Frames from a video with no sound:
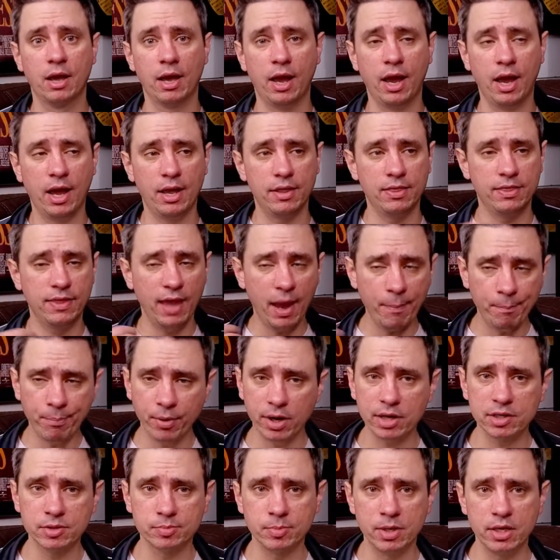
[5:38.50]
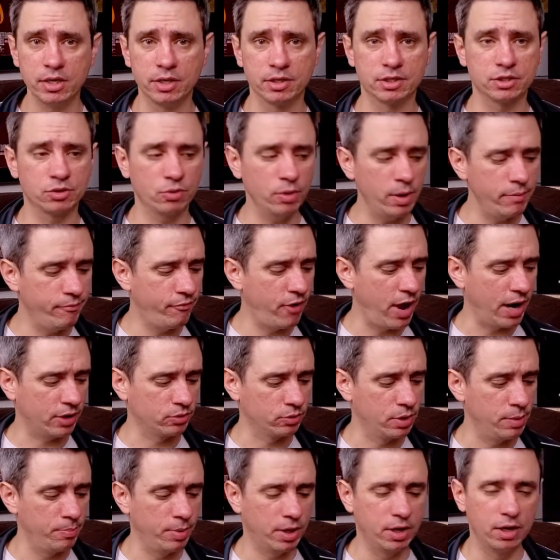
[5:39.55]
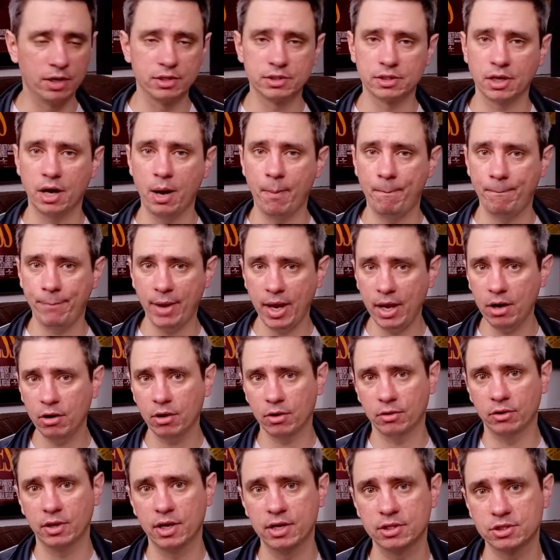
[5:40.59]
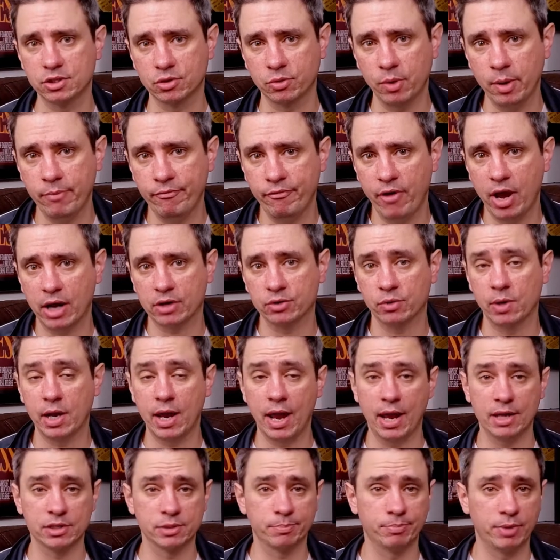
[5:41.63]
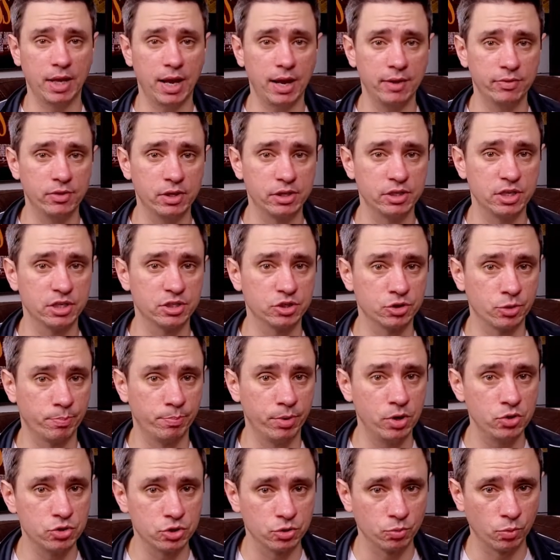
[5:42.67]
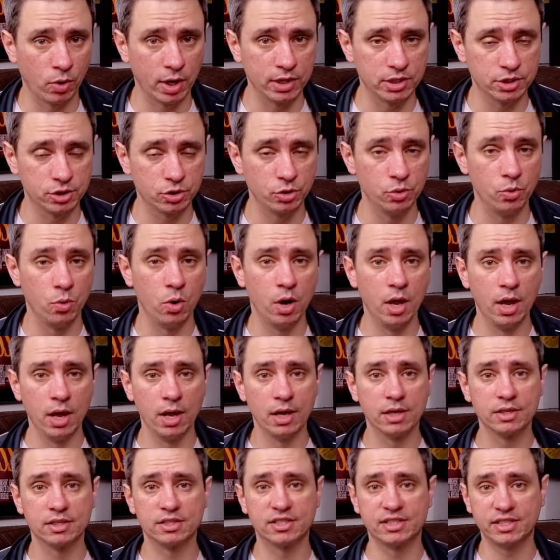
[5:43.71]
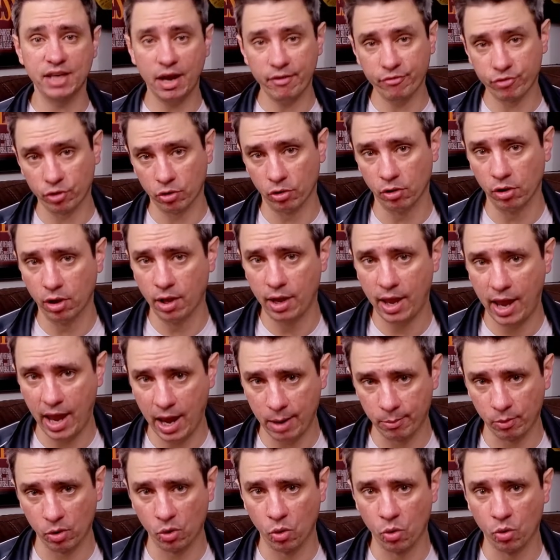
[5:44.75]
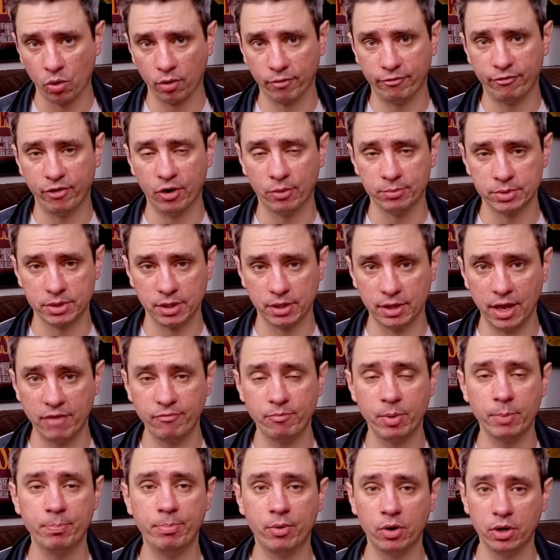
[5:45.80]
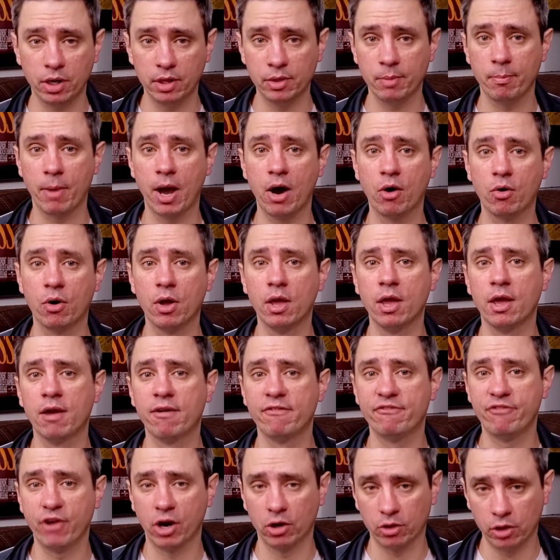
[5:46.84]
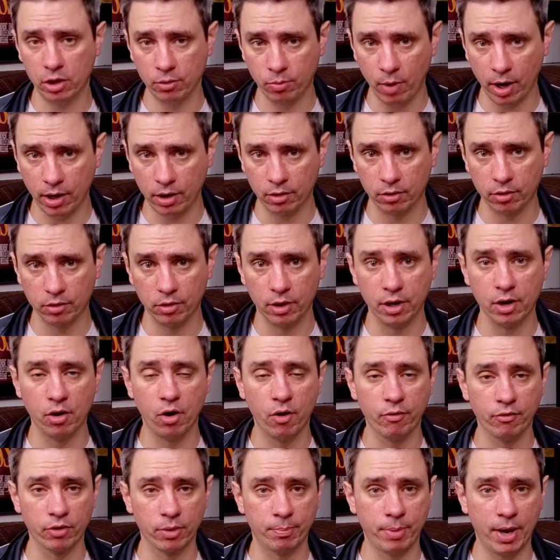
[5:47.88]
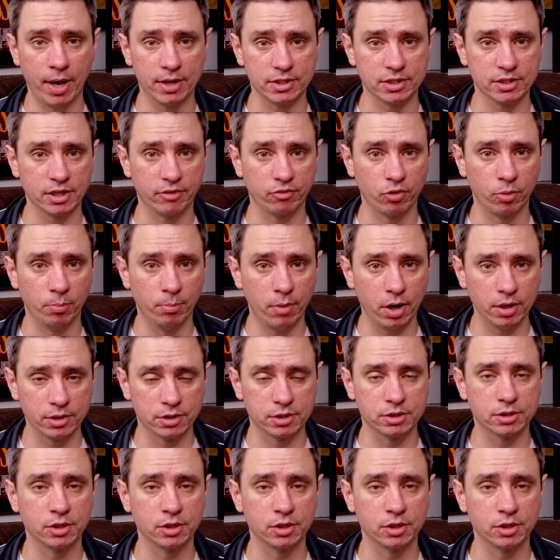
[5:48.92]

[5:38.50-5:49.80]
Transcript: And that brings me to Scream Factory because apparently Scream Factory has obtained the distribution rights to several Hammer horror films, and they've been putting them out fairly regularly over the past several months.